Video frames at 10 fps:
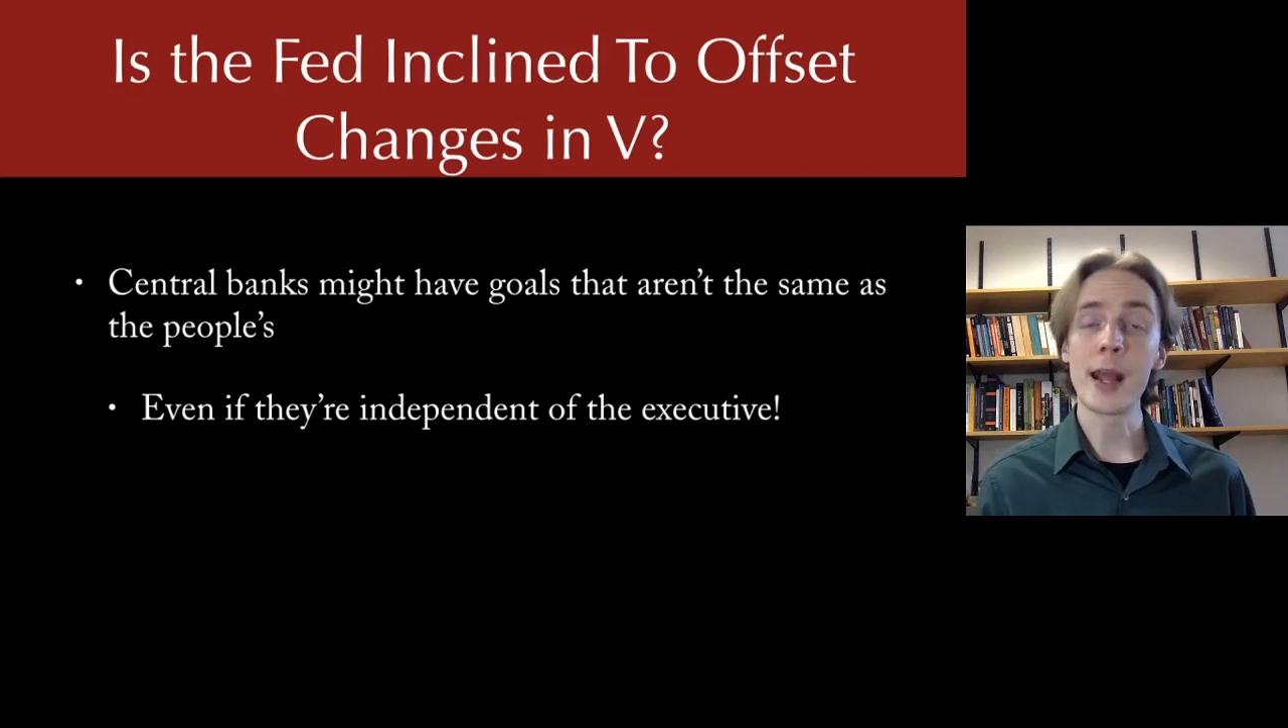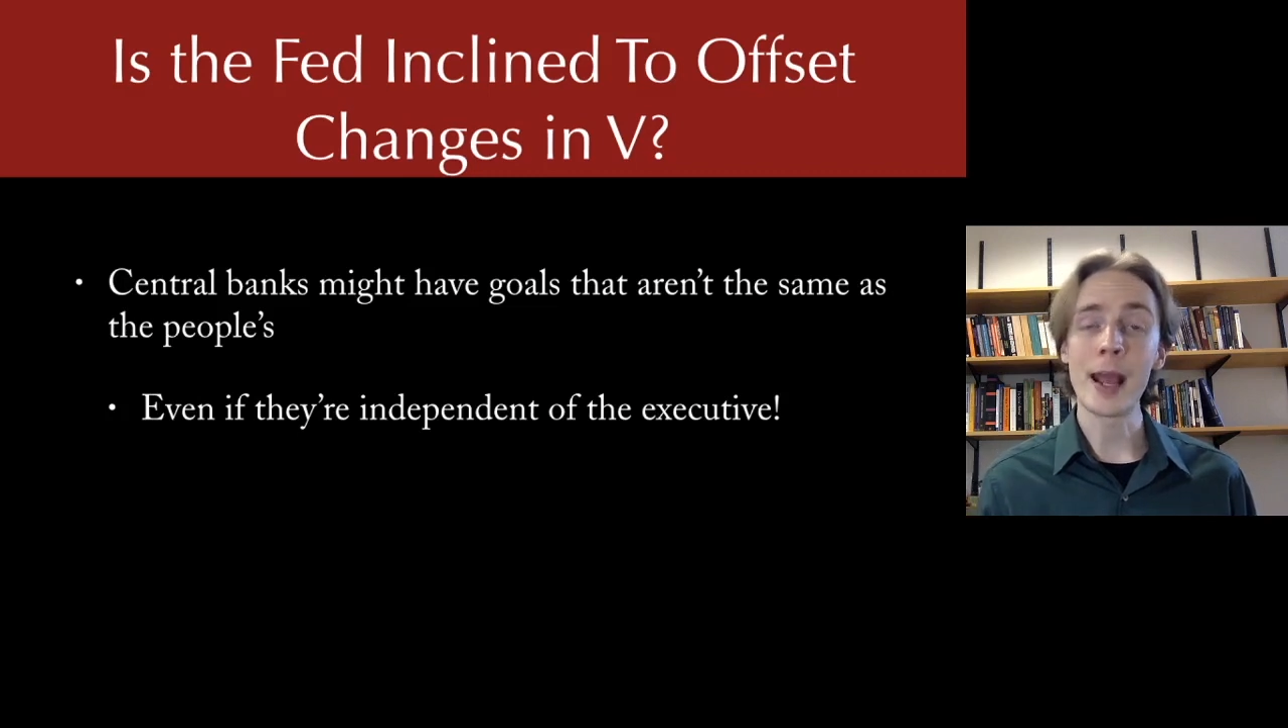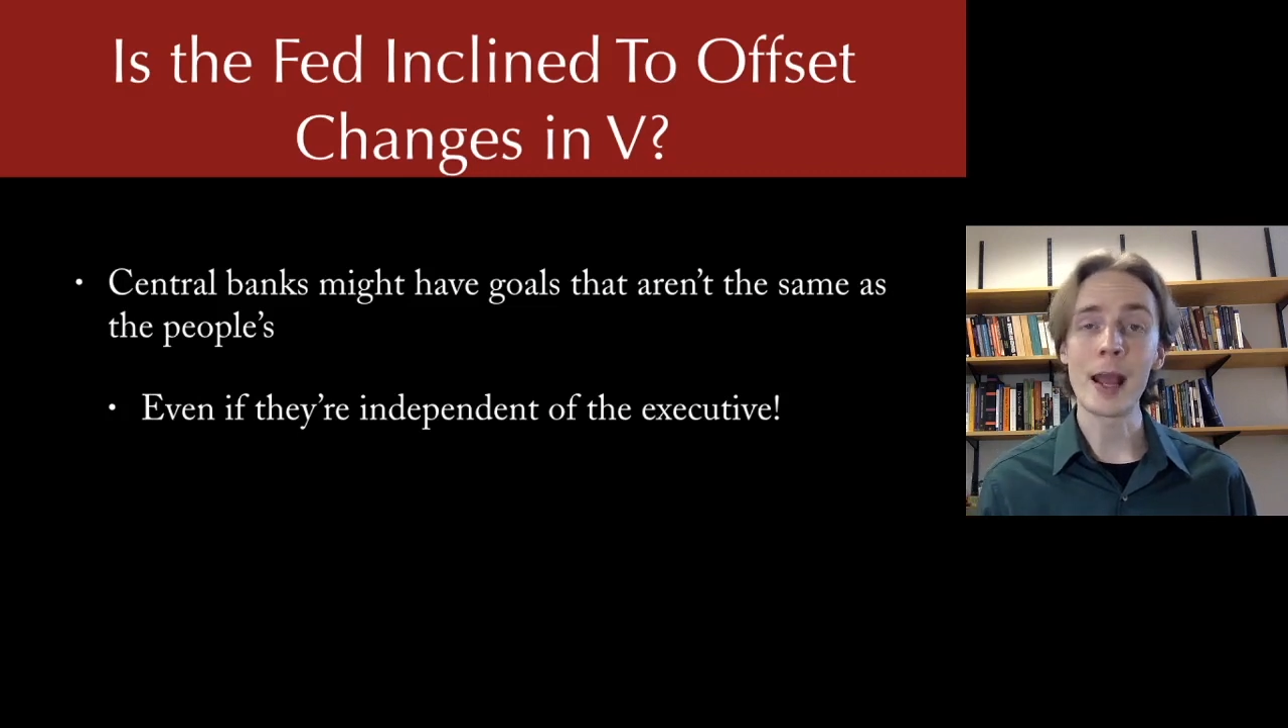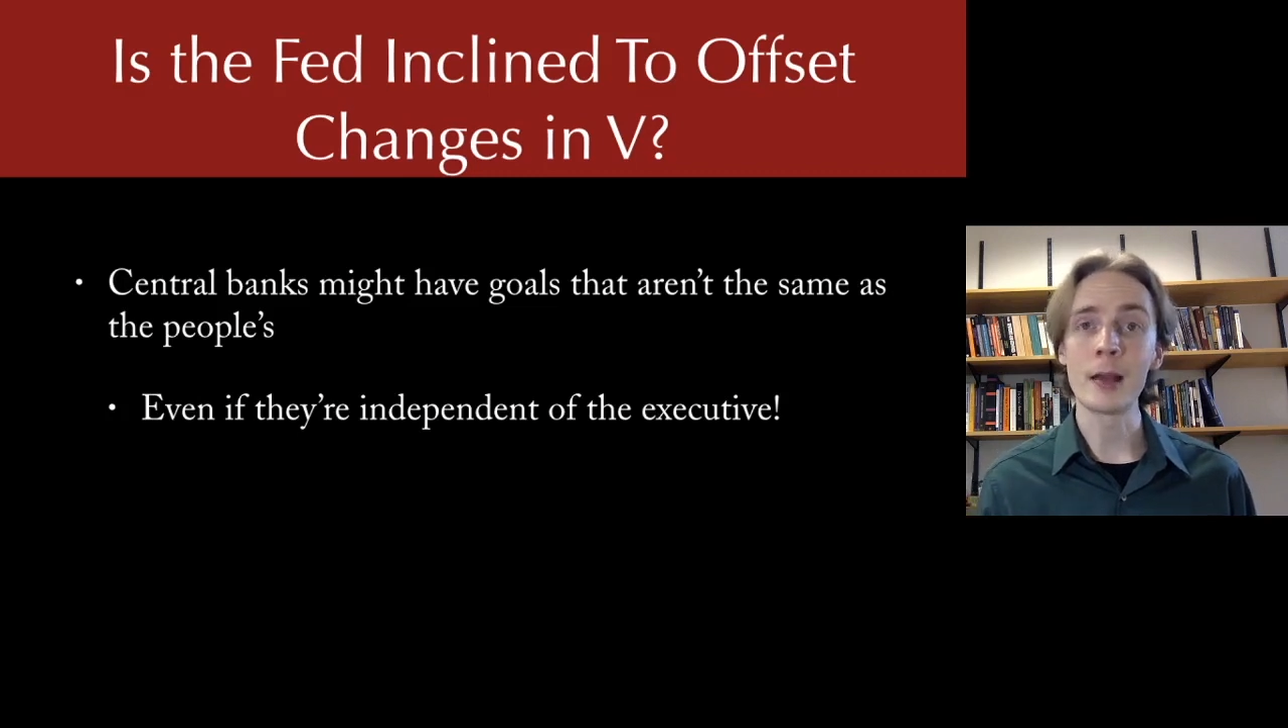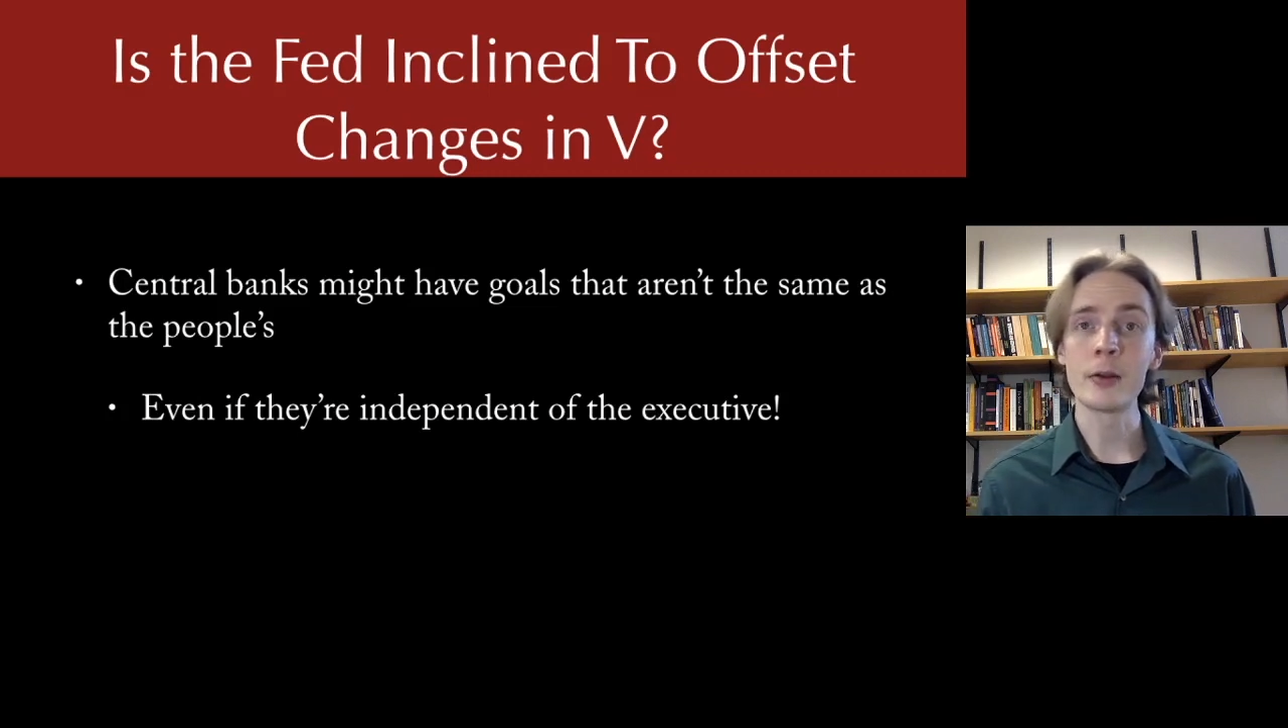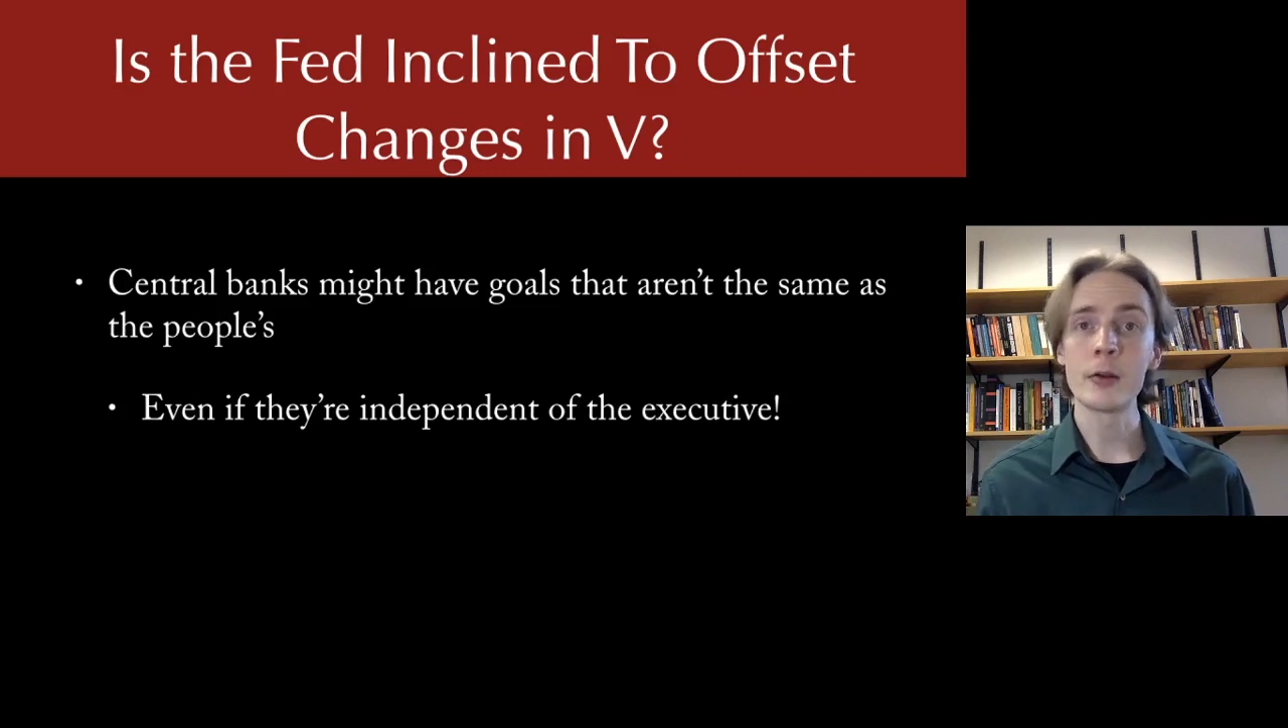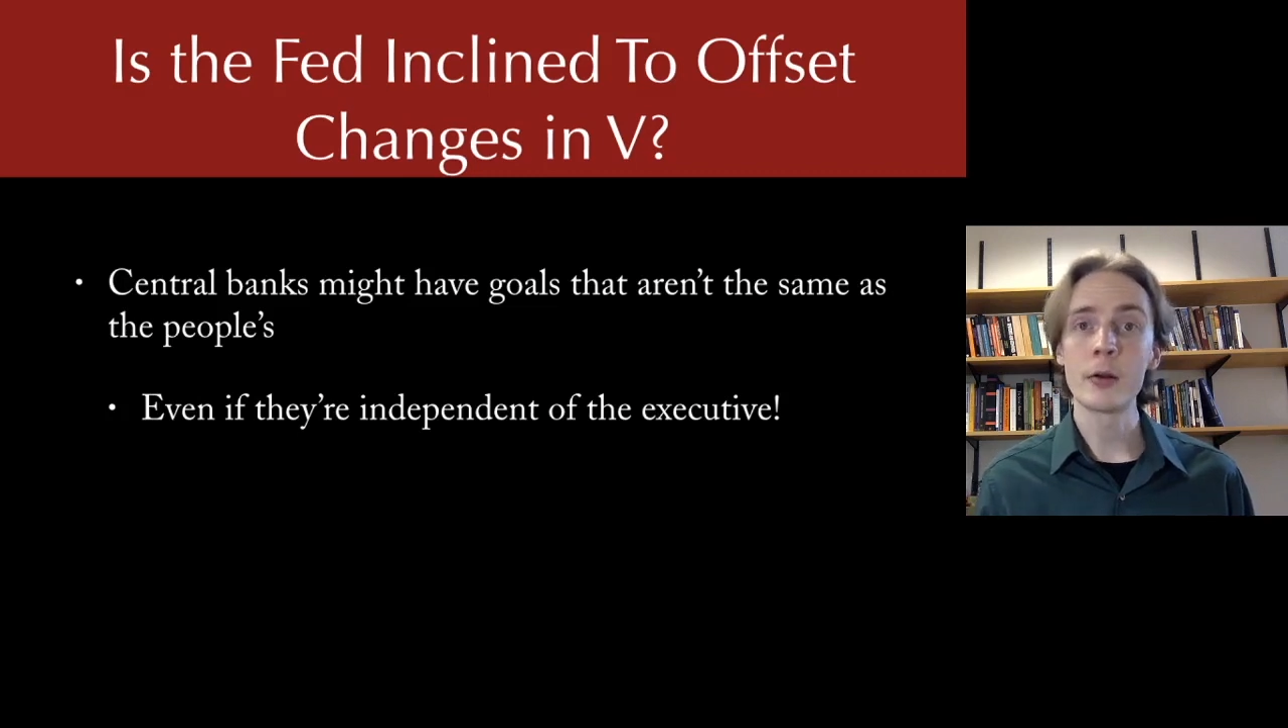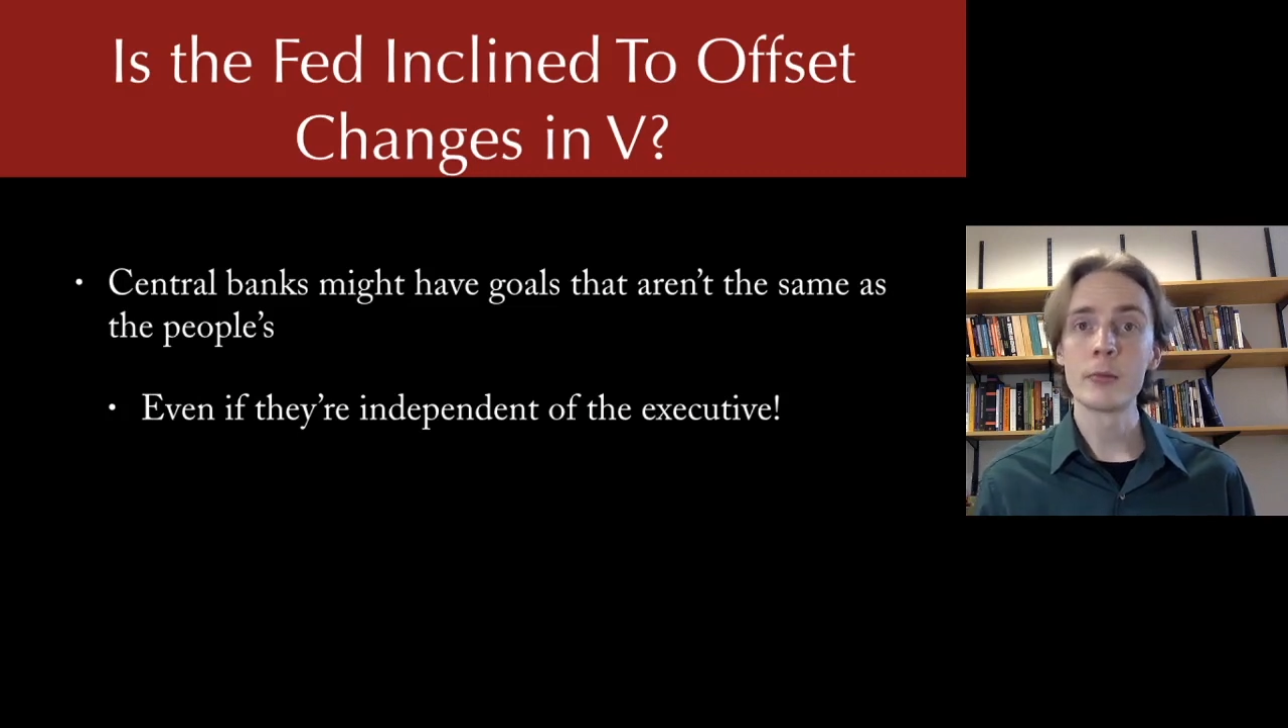and